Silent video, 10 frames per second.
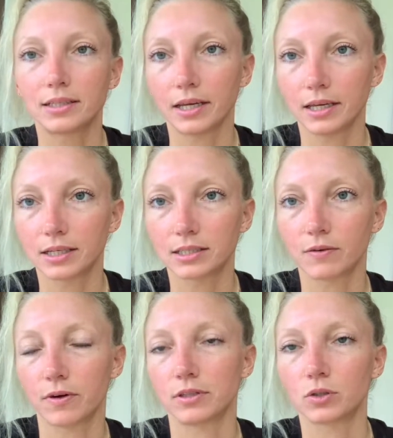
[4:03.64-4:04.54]
takes
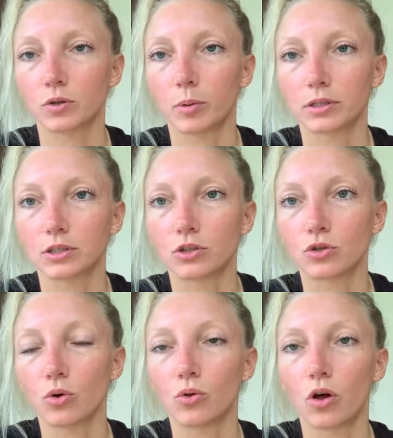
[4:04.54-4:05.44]
defined solar plexus
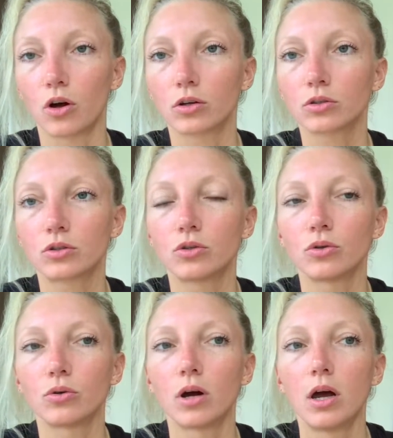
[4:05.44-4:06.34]
so long
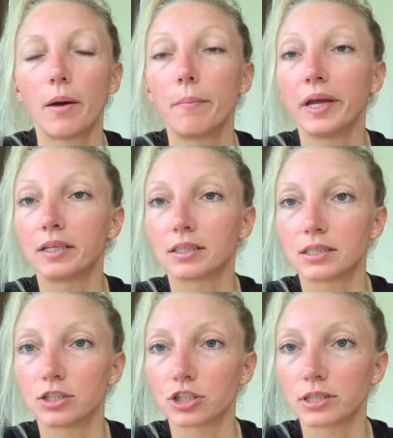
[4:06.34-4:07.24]
to make
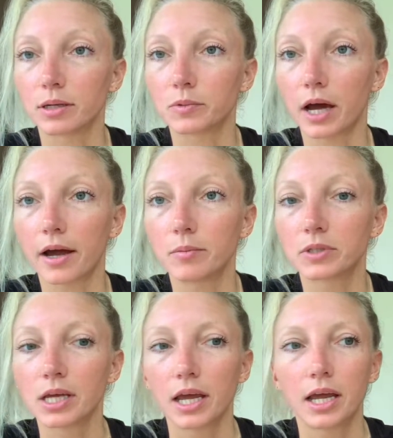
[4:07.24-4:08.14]
decisions
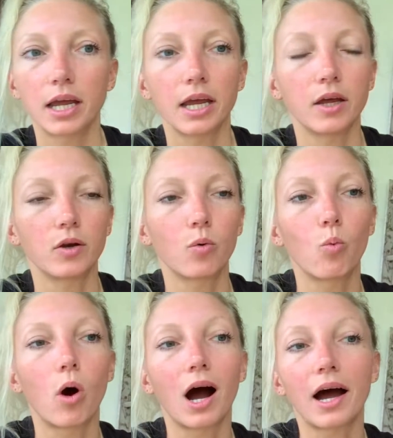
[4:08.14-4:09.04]
sometimes
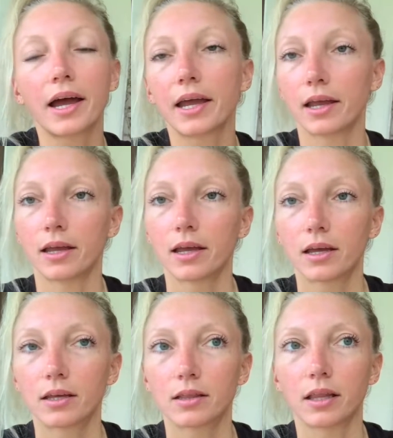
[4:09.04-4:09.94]
and why
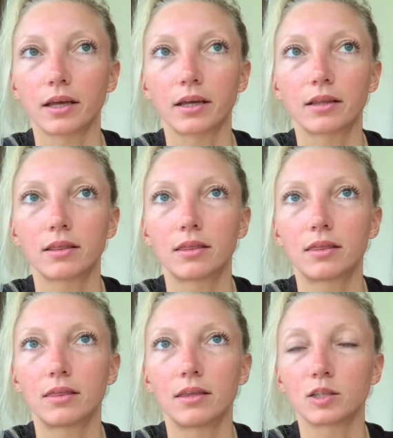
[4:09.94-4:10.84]
like
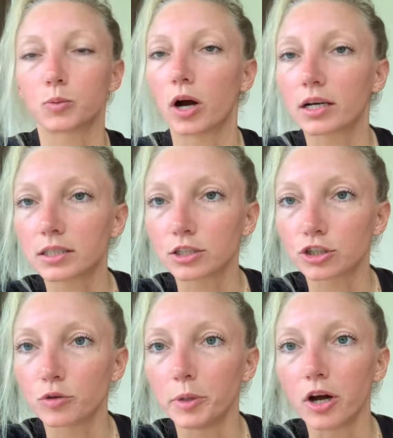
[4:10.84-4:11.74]
this process
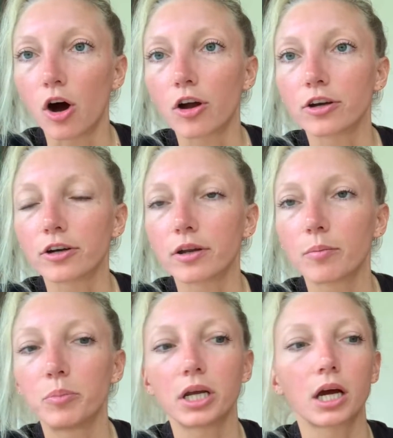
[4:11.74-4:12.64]
should be honored
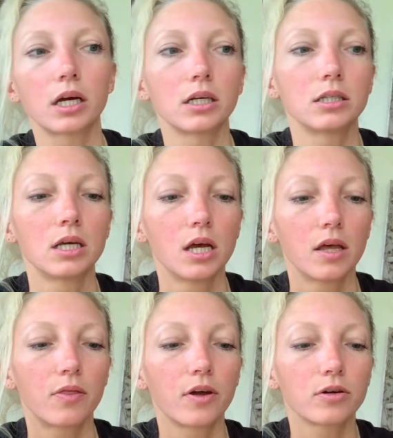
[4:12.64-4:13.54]
because
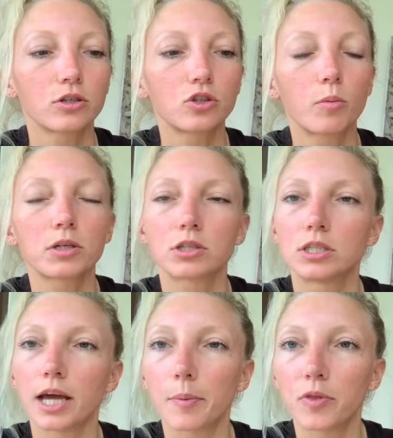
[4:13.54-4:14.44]
there is so much
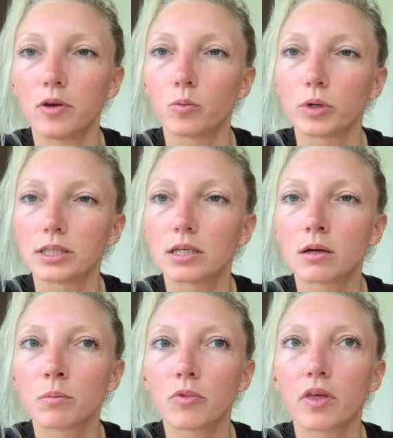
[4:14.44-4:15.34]
depth and
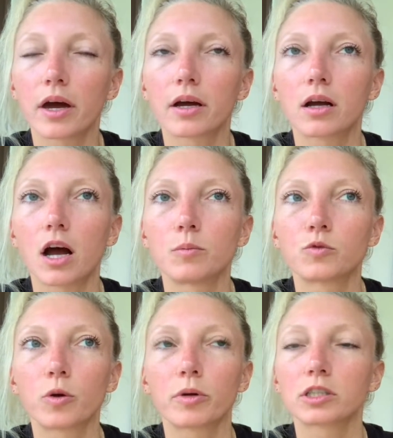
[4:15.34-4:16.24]
wisdom that comes
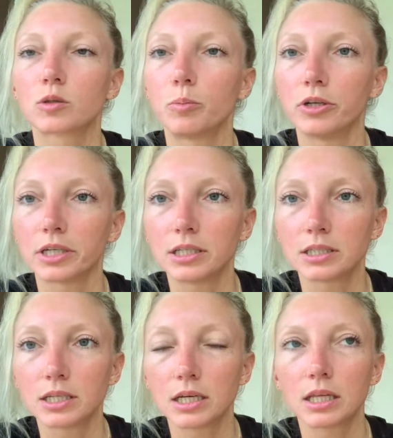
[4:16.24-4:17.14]
from
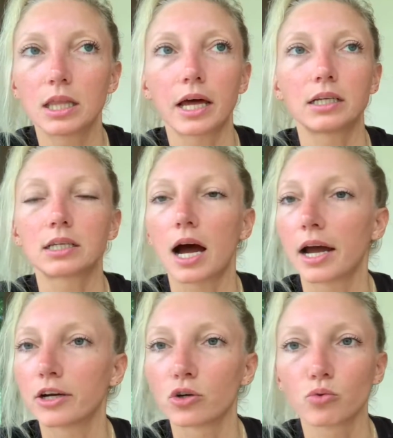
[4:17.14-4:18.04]
experiencing that
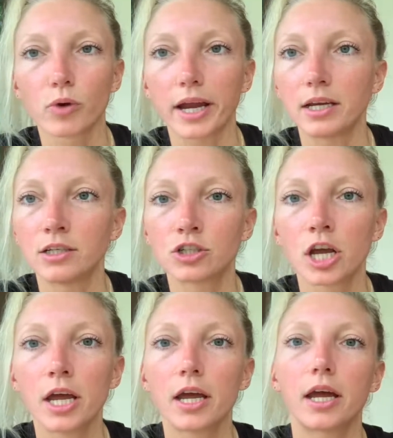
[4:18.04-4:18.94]
entire range
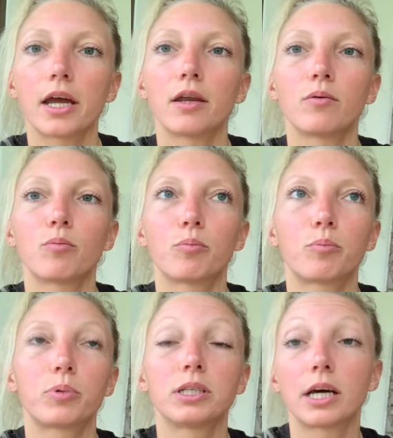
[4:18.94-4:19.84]
and
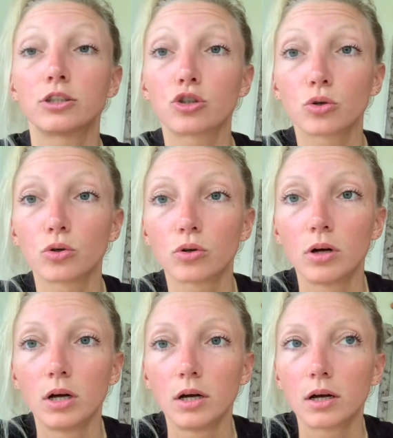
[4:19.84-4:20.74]
potential
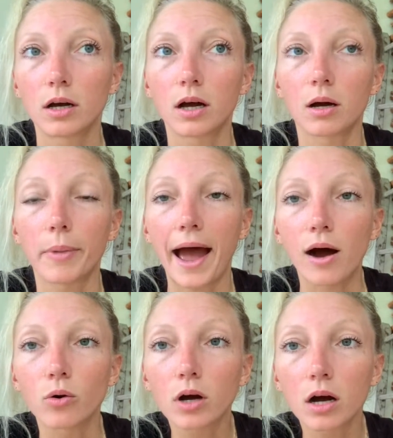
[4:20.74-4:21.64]
um,
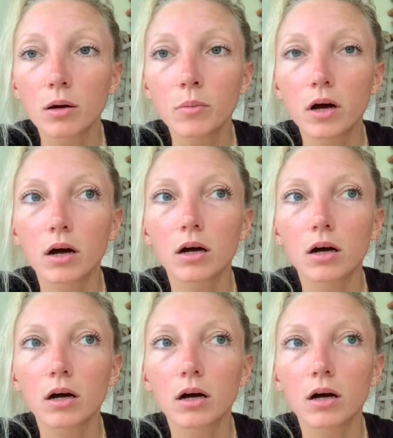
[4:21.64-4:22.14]
outcome